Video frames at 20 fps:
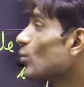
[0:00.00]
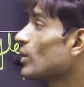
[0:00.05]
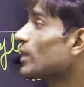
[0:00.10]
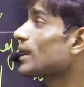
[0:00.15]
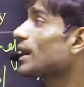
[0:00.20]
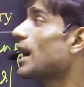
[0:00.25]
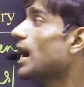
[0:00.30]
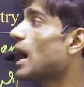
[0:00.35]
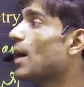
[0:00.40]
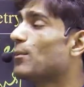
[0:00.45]

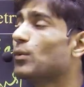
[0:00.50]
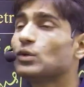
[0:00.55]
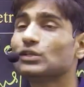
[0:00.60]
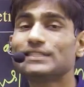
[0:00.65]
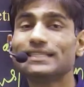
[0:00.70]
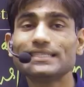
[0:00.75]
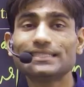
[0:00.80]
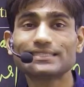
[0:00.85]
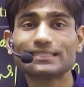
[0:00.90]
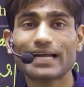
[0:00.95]

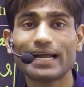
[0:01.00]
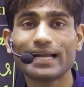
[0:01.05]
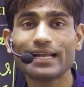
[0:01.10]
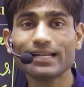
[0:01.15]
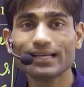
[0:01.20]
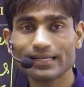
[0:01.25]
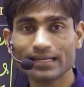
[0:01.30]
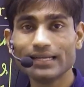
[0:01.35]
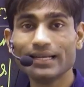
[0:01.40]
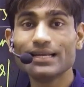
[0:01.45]
opposite side,
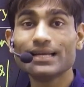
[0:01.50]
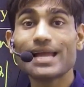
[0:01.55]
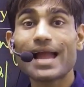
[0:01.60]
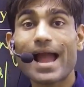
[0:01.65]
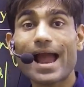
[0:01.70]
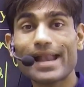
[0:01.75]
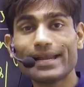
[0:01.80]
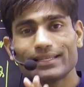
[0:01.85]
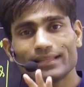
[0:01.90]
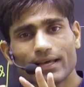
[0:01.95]

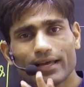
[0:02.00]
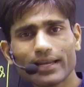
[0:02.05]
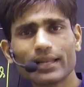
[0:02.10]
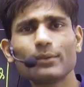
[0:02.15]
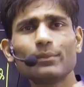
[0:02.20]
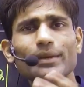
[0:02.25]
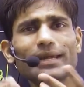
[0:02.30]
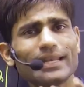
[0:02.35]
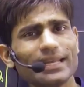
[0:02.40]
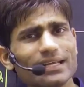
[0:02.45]
and the
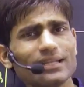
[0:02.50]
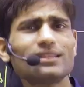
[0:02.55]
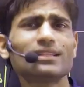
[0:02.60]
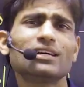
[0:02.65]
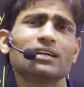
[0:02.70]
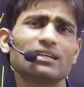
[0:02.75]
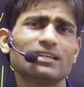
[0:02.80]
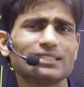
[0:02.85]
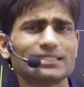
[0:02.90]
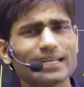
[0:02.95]
remaining
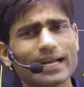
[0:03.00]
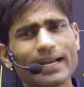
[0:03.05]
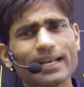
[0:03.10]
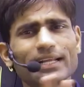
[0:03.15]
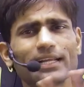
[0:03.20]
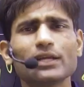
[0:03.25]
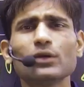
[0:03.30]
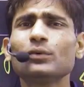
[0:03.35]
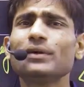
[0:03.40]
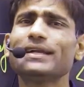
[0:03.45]
third side
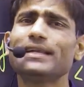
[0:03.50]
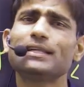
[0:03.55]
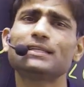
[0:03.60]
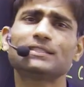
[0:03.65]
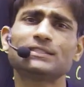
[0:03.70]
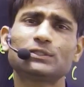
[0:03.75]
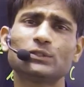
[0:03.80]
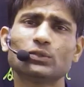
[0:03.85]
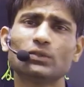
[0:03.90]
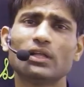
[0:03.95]
give it
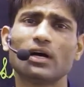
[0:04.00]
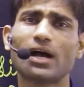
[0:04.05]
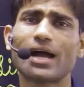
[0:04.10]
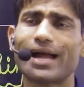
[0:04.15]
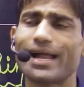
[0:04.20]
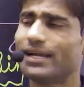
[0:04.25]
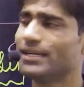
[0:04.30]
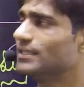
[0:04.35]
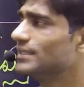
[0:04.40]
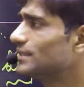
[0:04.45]
is to the
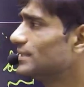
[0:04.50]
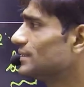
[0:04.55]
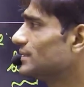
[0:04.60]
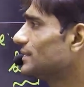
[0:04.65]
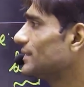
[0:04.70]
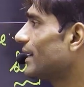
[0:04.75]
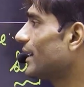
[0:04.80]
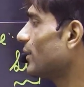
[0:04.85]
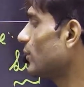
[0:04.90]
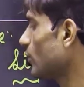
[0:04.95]
adjacent
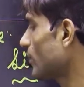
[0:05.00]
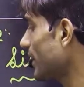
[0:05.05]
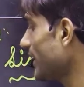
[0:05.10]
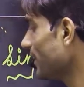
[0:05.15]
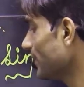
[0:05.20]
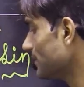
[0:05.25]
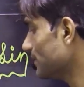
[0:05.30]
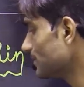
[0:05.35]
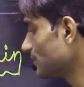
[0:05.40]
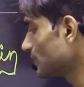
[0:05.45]
side.
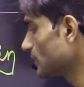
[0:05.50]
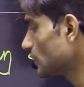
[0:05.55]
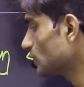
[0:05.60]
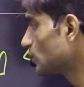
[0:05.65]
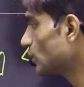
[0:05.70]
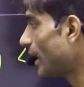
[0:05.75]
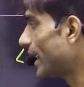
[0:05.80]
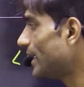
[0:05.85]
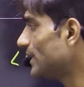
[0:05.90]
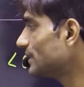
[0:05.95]
Okay,
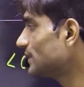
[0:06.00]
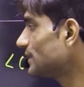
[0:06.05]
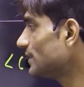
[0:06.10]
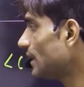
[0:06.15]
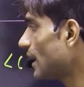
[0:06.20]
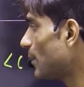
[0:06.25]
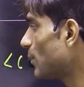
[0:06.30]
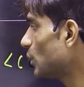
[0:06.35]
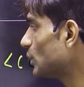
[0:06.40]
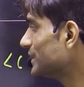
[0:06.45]
so adjacent,
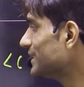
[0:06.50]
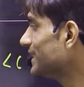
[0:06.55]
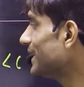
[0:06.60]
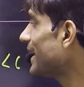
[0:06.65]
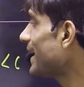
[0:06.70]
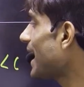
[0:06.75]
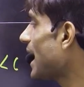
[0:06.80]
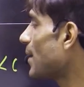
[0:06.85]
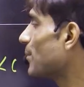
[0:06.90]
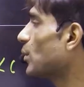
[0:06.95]
opposite, and
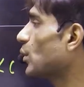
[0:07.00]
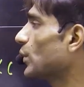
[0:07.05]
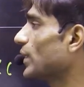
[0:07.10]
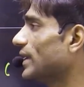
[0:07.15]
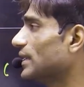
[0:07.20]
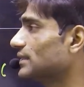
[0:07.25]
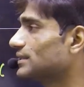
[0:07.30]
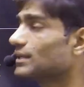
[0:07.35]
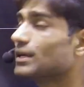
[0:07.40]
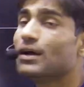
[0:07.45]

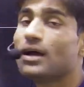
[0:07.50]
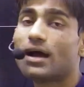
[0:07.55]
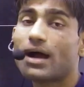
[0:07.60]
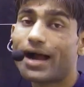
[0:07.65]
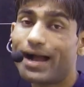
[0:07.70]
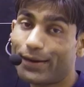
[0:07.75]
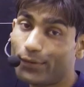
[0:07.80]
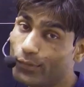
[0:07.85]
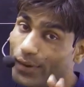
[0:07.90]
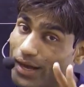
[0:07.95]
hypotenuse.
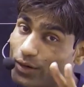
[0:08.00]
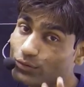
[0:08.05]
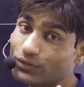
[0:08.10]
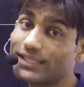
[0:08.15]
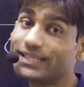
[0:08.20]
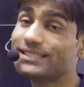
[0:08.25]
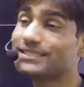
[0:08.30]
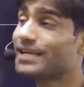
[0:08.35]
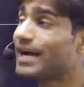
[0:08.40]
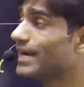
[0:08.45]
I do have
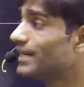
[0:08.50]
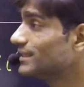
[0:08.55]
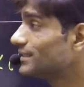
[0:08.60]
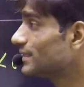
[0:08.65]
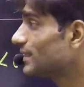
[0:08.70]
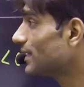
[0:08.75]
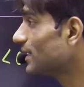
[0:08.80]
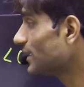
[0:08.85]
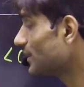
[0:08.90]
three sides here.